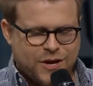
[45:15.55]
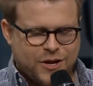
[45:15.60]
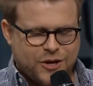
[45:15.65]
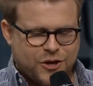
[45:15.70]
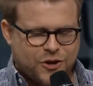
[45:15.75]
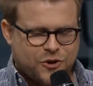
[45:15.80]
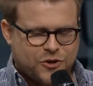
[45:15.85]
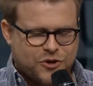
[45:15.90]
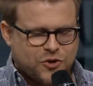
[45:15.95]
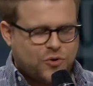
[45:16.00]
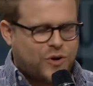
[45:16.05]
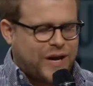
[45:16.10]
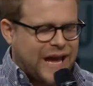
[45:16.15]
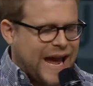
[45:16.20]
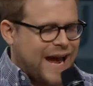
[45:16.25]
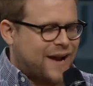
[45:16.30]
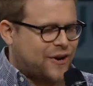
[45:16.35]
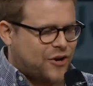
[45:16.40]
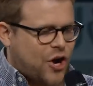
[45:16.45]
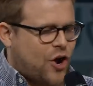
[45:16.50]
You know, you
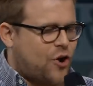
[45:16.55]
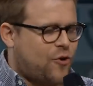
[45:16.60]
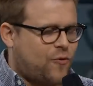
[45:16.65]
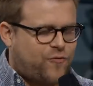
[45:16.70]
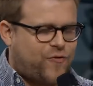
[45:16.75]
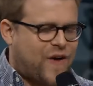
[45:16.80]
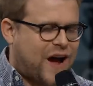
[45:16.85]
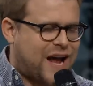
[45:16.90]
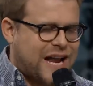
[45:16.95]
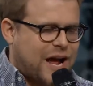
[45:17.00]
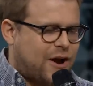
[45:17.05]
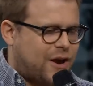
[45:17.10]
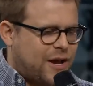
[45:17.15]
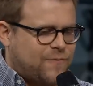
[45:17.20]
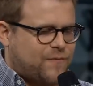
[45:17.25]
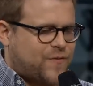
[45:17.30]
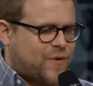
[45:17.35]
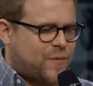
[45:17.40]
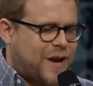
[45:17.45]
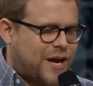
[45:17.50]
can't go find out
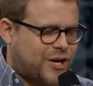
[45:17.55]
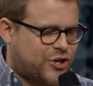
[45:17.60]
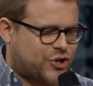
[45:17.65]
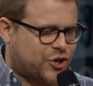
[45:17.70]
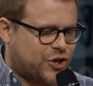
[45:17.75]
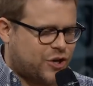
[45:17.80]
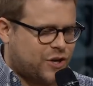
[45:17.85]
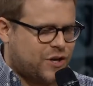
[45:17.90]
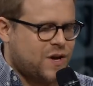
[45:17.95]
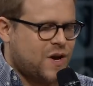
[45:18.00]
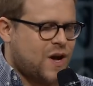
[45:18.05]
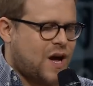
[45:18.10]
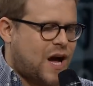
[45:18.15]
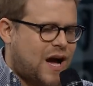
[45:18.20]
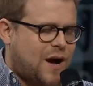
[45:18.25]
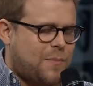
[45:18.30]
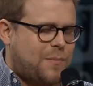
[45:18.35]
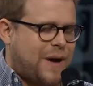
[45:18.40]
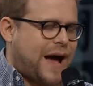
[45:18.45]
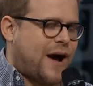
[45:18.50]
information
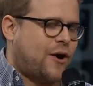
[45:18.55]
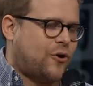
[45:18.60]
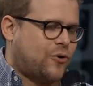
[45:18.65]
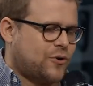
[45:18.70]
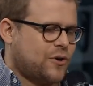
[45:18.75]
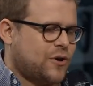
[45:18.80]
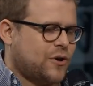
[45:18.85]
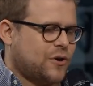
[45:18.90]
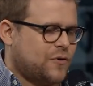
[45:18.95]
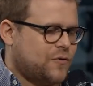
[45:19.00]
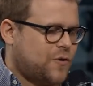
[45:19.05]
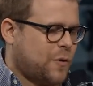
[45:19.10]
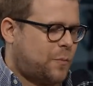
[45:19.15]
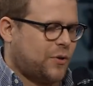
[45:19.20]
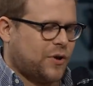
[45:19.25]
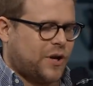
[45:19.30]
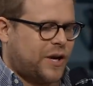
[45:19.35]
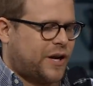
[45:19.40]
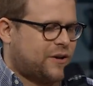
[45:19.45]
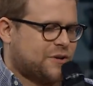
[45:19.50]
about the
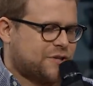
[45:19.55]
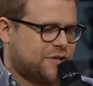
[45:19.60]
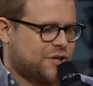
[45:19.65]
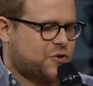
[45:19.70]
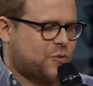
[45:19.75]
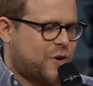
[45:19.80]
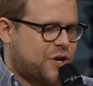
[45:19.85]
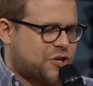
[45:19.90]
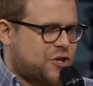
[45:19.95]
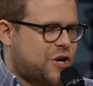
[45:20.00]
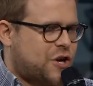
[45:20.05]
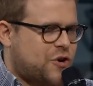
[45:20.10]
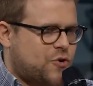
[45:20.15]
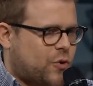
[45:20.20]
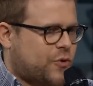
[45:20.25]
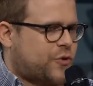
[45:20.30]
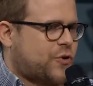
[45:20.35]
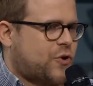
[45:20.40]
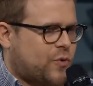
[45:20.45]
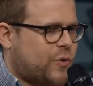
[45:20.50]
political situation in
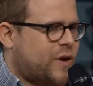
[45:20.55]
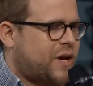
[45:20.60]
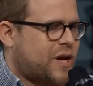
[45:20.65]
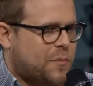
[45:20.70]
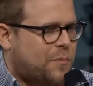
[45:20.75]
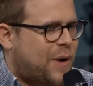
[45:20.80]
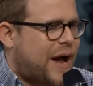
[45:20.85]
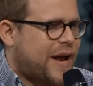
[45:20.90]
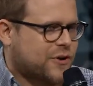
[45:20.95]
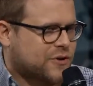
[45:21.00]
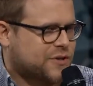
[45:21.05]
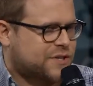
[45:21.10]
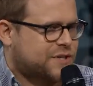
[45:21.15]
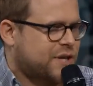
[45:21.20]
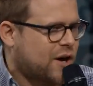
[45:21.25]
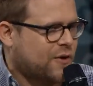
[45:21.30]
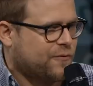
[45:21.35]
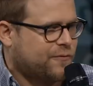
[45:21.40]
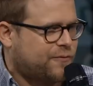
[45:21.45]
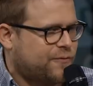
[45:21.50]
North Korea by
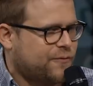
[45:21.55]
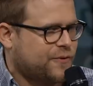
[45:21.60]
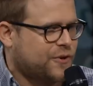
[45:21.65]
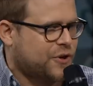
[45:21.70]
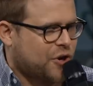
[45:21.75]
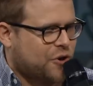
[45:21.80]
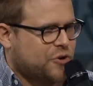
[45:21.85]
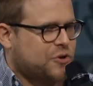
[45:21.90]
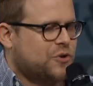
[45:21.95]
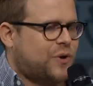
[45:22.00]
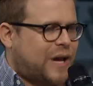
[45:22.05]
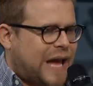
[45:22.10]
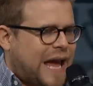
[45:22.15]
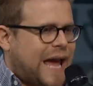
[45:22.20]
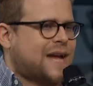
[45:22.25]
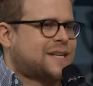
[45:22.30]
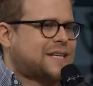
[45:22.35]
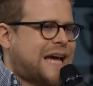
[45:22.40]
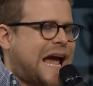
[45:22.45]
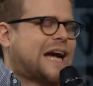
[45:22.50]
yourself. You know, you
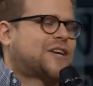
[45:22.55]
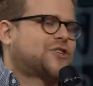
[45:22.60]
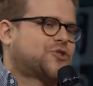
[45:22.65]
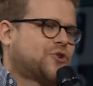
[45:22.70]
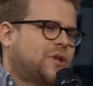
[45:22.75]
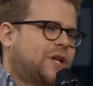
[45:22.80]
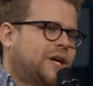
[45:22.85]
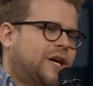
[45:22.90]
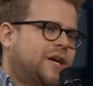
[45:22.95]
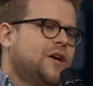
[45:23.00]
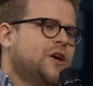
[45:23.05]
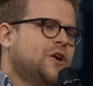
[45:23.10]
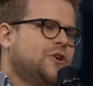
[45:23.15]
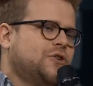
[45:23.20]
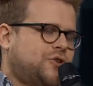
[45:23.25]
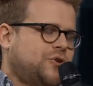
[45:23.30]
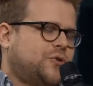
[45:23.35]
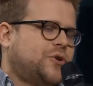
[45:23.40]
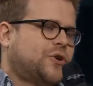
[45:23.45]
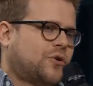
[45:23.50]
can't actually
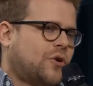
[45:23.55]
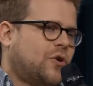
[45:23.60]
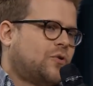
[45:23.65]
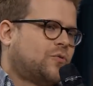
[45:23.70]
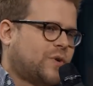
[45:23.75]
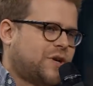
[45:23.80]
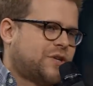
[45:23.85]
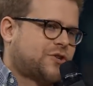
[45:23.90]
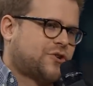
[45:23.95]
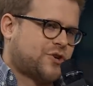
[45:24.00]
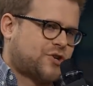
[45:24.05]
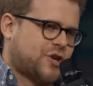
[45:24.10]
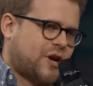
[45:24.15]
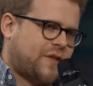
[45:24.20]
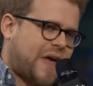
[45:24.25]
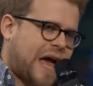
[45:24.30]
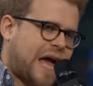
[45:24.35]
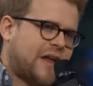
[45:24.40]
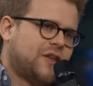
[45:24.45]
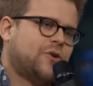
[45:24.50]
do your own research
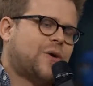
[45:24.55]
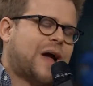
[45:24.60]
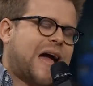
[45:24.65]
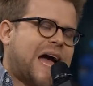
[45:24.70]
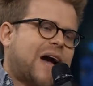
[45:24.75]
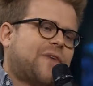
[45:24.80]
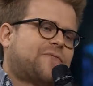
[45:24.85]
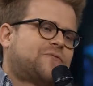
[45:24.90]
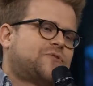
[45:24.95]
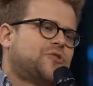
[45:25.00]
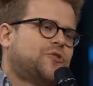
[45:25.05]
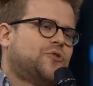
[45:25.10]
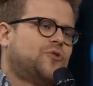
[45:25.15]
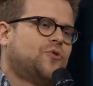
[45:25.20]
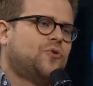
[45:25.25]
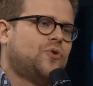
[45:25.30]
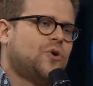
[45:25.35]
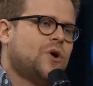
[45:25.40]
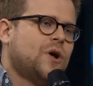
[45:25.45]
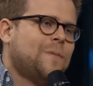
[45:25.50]
on that. You have
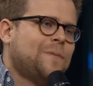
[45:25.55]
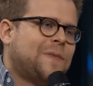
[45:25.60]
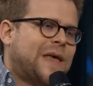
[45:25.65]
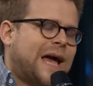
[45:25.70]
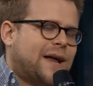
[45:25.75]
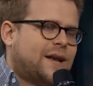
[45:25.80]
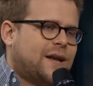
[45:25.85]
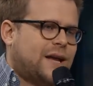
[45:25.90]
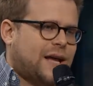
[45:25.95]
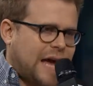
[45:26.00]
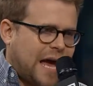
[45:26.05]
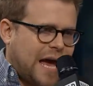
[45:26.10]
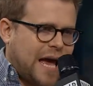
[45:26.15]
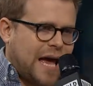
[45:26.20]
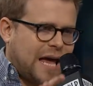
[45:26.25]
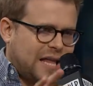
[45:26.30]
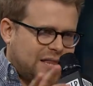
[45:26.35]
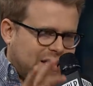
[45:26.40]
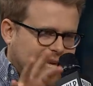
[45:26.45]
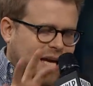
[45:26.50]
to at
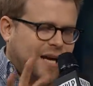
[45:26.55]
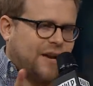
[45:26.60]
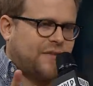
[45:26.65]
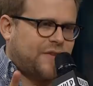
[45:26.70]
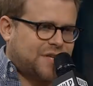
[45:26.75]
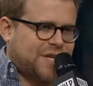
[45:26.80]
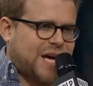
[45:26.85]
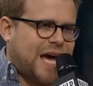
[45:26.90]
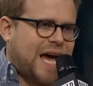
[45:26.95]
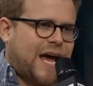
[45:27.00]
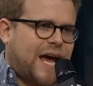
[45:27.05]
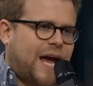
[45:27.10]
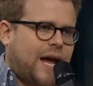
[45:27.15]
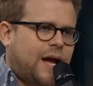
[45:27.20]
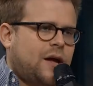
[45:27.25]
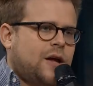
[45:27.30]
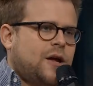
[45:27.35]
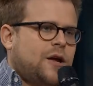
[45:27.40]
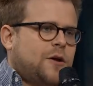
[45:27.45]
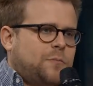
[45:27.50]
at the end of the
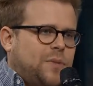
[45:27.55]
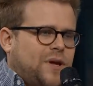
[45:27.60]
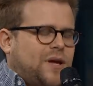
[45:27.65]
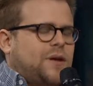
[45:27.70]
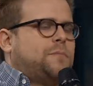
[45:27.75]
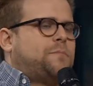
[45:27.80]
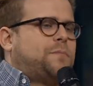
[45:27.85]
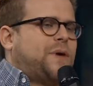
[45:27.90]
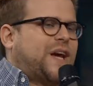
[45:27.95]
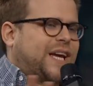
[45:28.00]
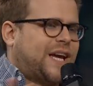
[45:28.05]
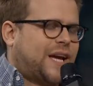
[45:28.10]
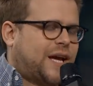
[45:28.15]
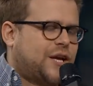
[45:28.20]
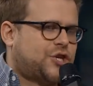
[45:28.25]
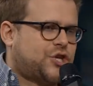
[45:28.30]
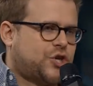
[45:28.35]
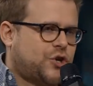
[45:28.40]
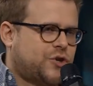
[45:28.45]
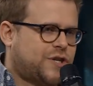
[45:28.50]
day be picking
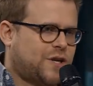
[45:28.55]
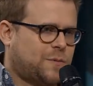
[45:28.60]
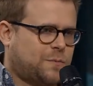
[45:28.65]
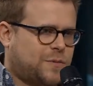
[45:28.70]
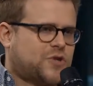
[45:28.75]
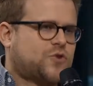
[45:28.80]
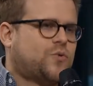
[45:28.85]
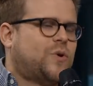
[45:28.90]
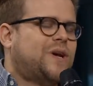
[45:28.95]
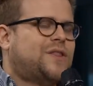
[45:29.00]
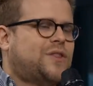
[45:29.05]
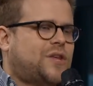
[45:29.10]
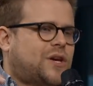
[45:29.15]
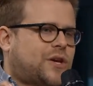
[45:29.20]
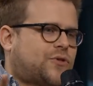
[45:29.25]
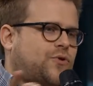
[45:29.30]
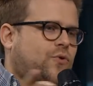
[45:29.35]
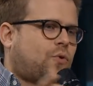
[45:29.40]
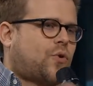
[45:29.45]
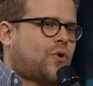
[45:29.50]
and choosing between the
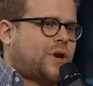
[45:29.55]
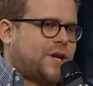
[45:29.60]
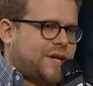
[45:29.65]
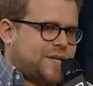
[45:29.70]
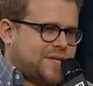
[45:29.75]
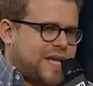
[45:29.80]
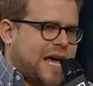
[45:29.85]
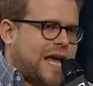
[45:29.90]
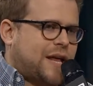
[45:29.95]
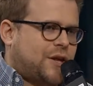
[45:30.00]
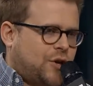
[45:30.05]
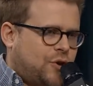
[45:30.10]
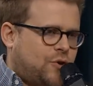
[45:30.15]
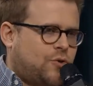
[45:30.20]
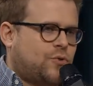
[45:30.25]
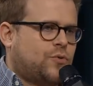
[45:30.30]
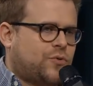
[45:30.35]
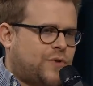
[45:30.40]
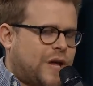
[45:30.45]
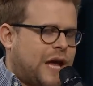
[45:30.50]
authorities that
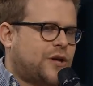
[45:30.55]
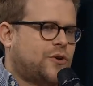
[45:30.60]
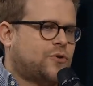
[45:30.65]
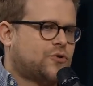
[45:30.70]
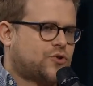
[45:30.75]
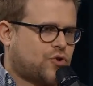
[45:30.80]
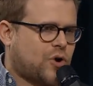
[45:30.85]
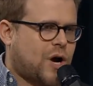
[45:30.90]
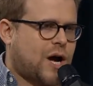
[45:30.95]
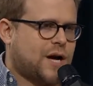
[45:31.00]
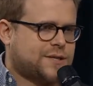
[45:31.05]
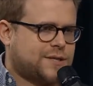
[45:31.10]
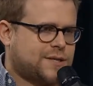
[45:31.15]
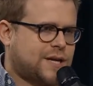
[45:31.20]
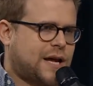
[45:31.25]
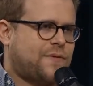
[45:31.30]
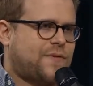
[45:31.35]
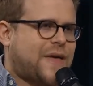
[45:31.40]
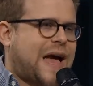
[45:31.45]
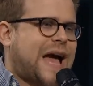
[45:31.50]
you that you trust,
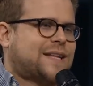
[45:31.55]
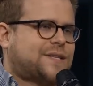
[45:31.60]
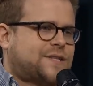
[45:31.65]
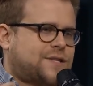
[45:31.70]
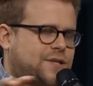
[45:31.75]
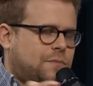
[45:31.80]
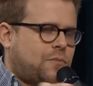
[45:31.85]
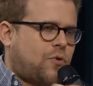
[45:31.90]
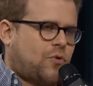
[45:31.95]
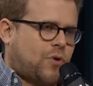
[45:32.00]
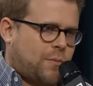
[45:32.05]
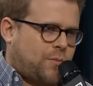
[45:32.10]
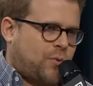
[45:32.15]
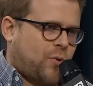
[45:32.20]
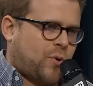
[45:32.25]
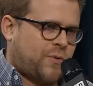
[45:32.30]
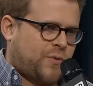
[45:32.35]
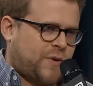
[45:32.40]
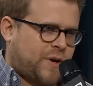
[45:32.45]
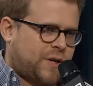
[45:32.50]
and that's the more
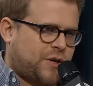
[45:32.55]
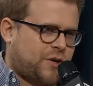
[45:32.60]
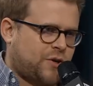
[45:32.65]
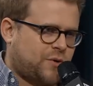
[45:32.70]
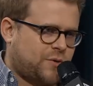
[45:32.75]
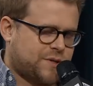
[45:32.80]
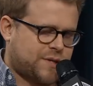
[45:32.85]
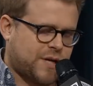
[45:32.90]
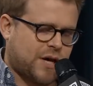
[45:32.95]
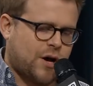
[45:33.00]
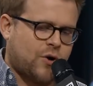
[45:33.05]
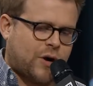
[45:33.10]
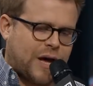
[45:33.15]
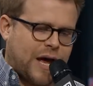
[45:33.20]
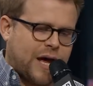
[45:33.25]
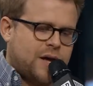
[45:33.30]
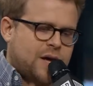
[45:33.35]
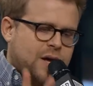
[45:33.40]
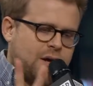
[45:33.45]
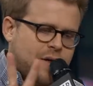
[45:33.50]
important thing to do is say,
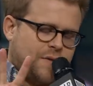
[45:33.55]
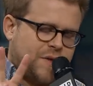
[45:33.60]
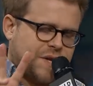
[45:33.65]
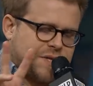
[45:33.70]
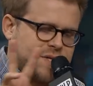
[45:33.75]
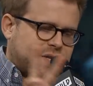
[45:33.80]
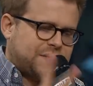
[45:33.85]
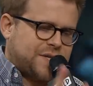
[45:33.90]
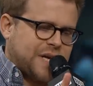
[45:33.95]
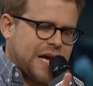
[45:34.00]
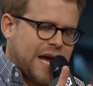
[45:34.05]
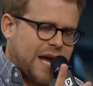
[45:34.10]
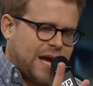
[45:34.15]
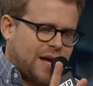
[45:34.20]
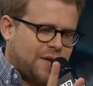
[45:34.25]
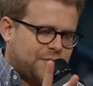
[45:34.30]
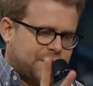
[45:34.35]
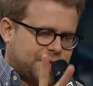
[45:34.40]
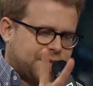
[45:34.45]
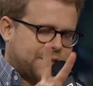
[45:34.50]
okay, this is
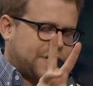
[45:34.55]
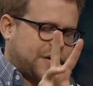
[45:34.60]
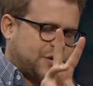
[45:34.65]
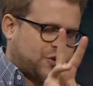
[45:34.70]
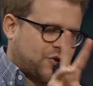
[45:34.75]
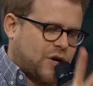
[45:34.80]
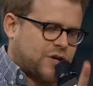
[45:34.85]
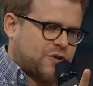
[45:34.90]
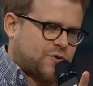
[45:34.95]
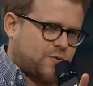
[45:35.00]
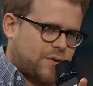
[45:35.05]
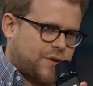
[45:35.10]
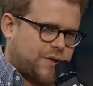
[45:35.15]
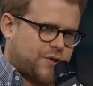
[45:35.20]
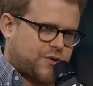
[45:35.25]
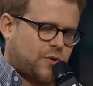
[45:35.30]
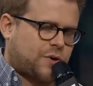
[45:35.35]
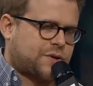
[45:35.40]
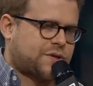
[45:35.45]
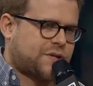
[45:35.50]
a this is a trustworthy
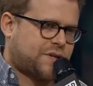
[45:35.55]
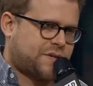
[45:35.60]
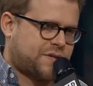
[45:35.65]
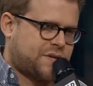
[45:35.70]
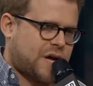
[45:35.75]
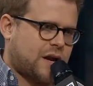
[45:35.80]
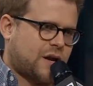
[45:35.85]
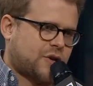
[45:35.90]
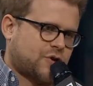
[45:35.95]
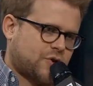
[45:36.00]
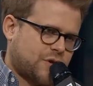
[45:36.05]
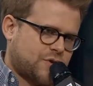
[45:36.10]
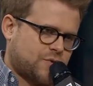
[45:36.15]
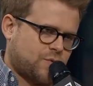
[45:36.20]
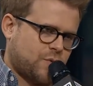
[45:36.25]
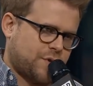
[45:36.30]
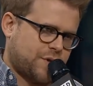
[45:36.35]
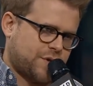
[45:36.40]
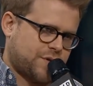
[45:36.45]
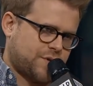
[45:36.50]
source, this is not a
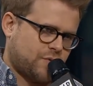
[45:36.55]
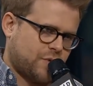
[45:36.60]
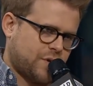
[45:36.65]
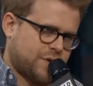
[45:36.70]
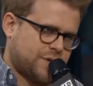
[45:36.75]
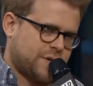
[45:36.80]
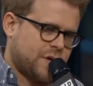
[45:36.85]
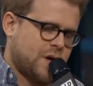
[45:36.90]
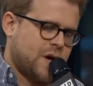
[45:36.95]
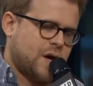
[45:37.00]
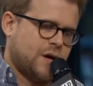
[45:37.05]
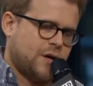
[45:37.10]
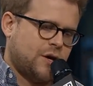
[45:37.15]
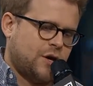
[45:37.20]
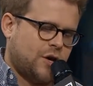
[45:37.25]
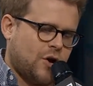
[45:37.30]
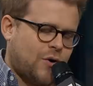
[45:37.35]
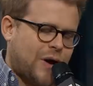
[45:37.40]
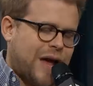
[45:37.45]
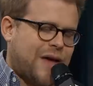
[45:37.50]
trustworthy source,
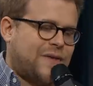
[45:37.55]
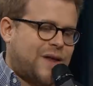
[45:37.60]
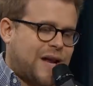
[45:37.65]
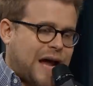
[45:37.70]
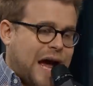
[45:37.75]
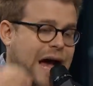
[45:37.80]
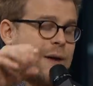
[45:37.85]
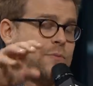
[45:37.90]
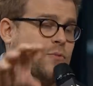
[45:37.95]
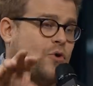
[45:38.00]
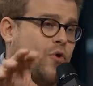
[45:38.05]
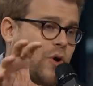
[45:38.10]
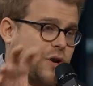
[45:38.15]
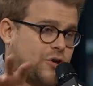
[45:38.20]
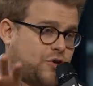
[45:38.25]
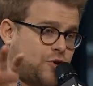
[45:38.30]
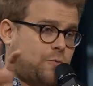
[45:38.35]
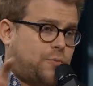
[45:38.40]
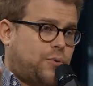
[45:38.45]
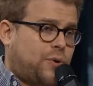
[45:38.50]
you know, and then I'm going
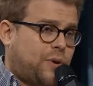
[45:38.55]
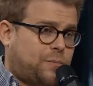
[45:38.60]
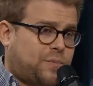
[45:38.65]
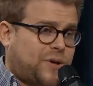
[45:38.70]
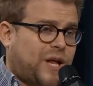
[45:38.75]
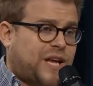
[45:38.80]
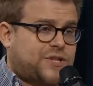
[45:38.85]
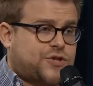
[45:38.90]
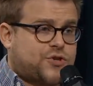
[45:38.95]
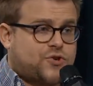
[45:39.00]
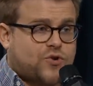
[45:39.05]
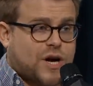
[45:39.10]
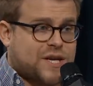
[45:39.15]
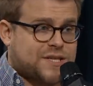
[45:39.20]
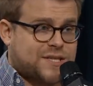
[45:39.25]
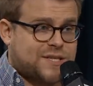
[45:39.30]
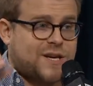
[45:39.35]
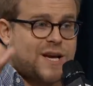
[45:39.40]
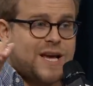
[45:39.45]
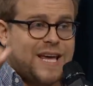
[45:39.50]
to put, place
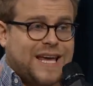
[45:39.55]
trust